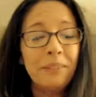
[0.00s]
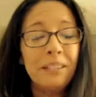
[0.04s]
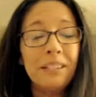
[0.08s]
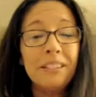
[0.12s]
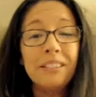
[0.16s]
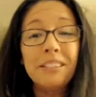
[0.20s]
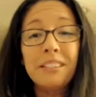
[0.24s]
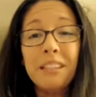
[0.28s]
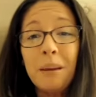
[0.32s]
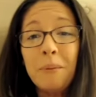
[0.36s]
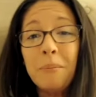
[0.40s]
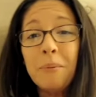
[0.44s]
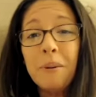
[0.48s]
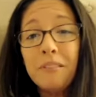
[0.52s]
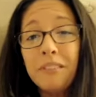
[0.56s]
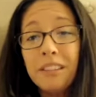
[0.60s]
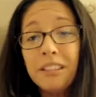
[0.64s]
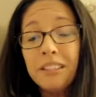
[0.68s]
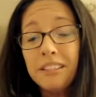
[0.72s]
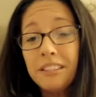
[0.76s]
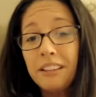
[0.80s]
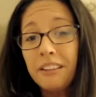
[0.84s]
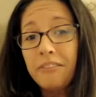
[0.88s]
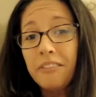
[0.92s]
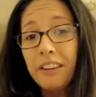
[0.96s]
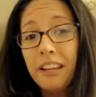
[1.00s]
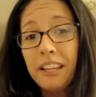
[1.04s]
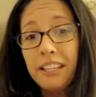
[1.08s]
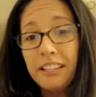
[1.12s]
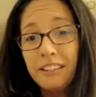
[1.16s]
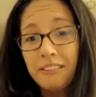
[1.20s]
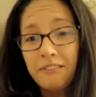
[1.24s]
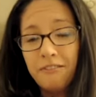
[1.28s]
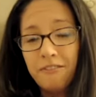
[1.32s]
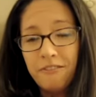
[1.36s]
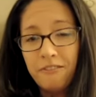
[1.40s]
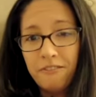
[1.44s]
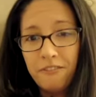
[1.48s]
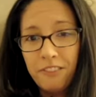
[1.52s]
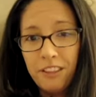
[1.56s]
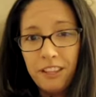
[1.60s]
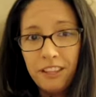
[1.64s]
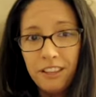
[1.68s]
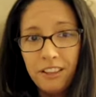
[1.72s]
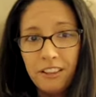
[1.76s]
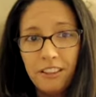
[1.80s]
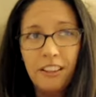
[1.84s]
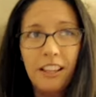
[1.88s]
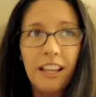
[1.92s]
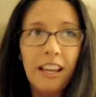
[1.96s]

Some of the stuff I can feel. I